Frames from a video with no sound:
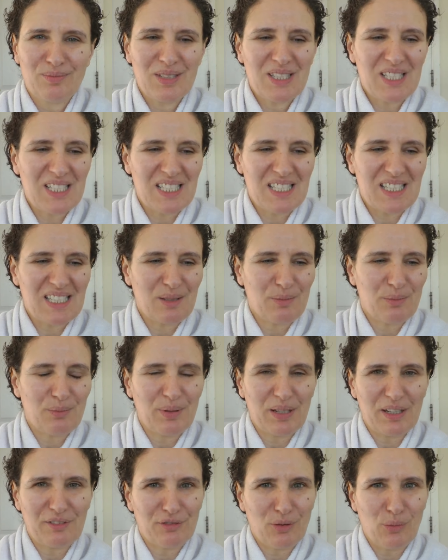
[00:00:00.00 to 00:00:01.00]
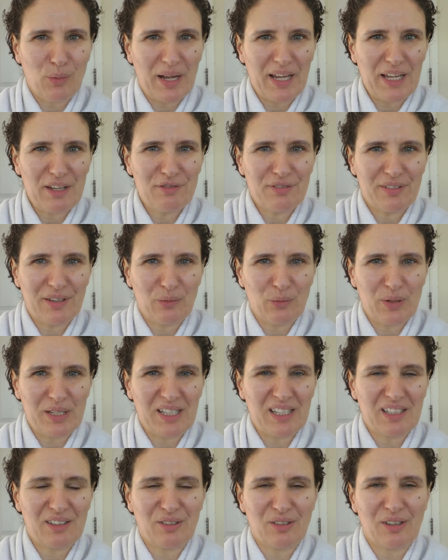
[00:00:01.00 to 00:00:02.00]
Just a bit of a wave that we
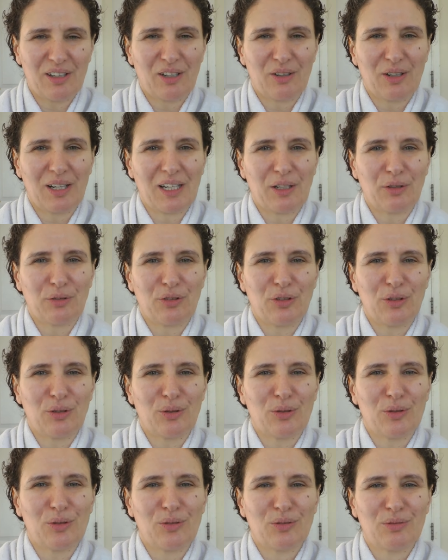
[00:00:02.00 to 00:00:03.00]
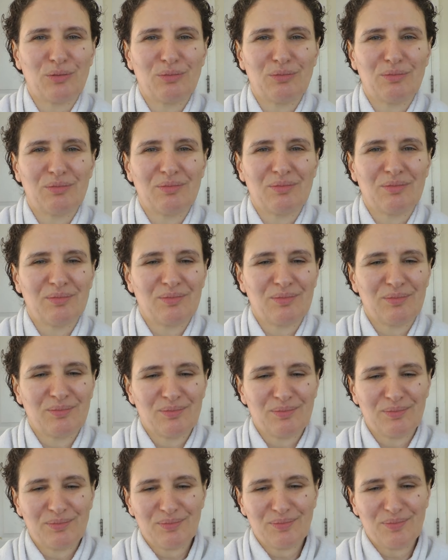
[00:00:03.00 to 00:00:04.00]
need to know how to
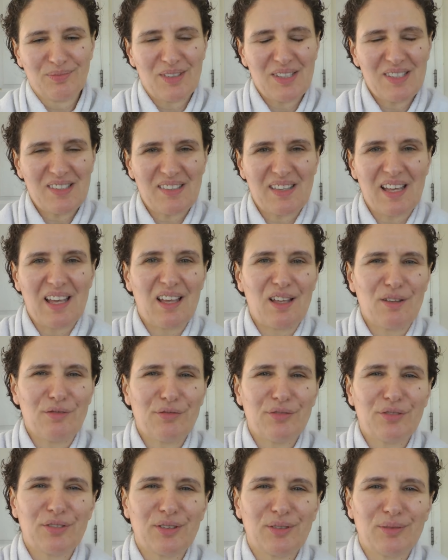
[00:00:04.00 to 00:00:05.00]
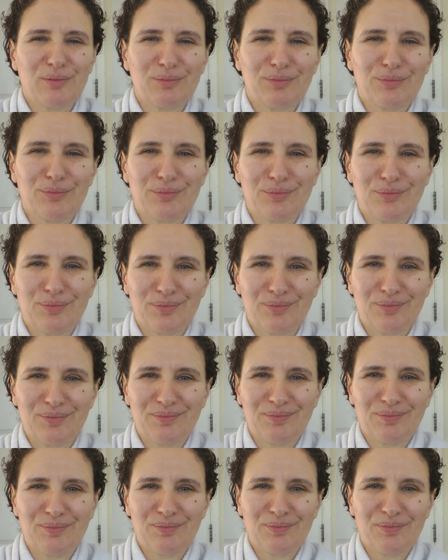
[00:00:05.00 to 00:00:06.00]
surf,
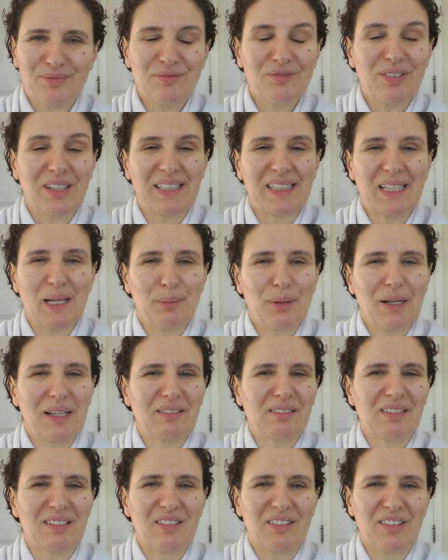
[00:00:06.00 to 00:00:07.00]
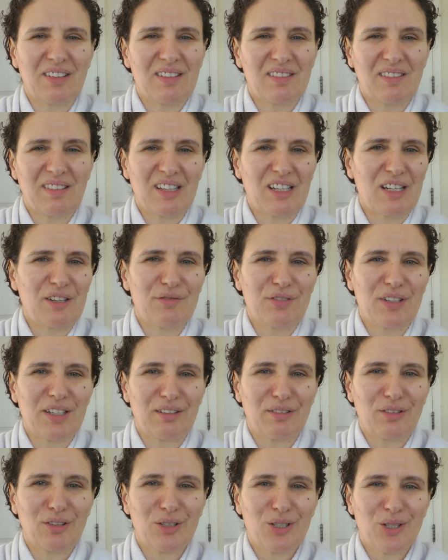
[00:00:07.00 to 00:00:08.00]
find our balance and surf
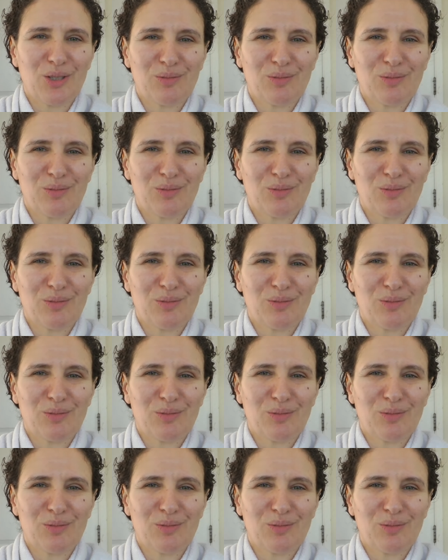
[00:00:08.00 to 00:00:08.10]
it.